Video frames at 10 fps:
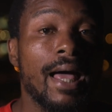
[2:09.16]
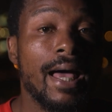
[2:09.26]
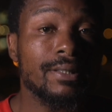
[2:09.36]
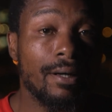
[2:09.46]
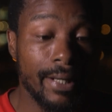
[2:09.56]

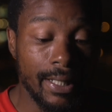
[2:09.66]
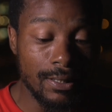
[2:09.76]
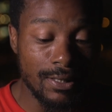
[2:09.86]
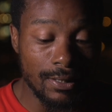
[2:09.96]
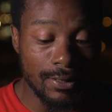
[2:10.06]
As our
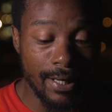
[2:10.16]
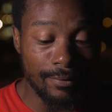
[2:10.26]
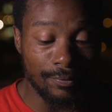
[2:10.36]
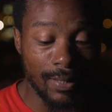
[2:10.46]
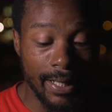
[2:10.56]

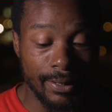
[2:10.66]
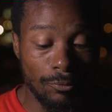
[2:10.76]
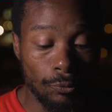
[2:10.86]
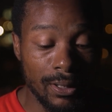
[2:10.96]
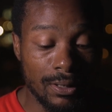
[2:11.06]
EasyJet flight
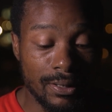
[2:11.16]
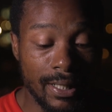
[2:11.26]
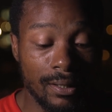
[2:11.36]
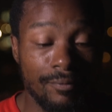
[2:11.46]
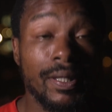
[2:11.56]
reached
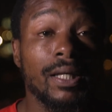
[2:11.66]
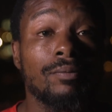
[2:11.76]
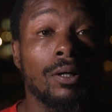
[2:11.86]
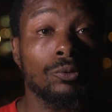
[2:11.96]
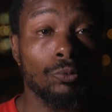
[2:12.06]
Tel
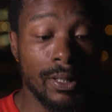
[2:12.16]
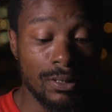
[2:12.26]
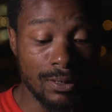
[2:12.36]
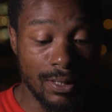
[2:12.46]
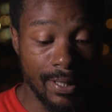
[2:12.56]
Aviv on
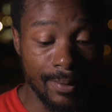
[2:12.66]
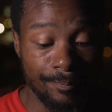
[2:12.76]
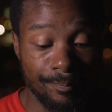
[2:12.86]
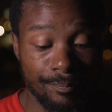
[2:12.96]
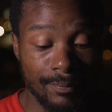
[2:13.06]
Wednesday,
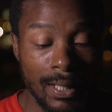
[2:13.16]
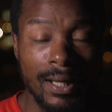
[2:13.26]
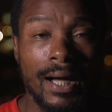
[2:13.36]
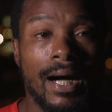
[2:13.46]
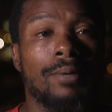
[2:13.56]

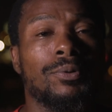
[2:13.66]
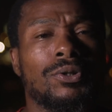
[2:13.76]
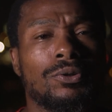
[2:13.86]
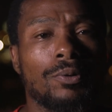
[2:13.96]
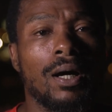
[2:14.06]
I was
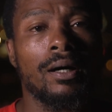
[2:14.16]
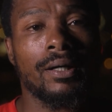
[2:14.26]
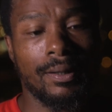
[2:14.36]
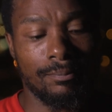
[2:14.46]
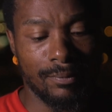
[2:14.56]

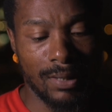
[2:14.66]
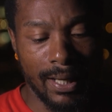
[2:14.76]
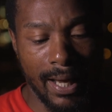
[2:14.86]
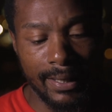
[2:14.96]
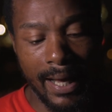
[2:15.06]
struck
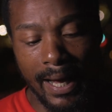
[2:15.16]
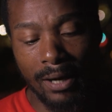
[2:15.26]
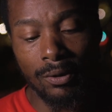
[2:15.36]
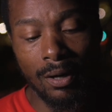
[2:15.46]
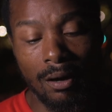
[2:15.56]
at
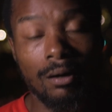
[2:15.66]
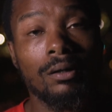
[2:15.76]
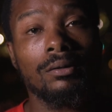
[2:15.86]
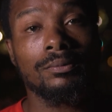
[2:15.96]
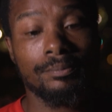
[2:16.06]
how
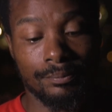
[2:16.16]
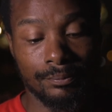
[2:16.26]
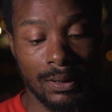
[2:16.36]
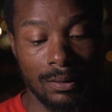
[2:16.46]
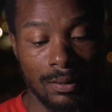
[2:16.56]
calm
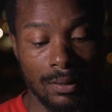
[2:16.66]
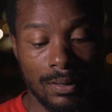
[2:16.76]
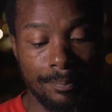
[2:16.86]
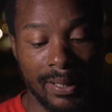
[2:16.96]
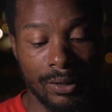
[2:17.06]

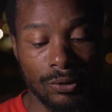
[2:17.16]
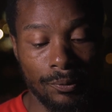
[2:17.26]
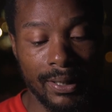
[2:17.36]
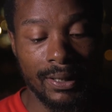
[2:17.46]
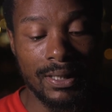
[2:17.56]
the
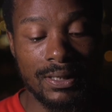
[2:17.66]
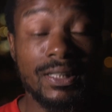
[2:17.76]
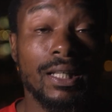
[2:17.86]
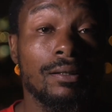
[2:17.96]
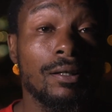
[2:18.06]
Mediterranean
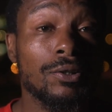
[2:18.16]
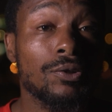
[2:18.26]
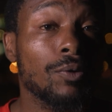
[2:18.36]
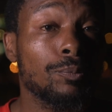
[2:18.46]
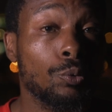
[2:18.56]
Sea
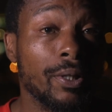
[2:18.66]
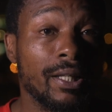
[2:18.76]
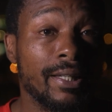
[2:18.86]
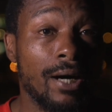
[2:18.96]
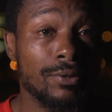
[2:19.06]
looks from
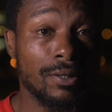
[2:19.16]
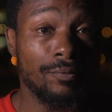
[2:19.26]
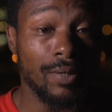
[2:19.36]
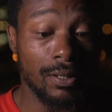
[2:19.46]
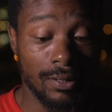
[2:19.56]

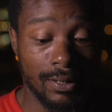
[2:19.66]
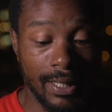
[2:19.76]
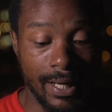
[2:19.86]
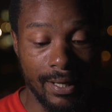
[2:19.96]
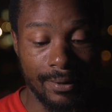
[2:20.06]
20,000 feet in
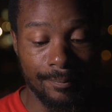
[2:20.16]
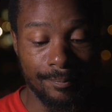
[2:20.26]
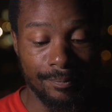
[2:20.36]
the air.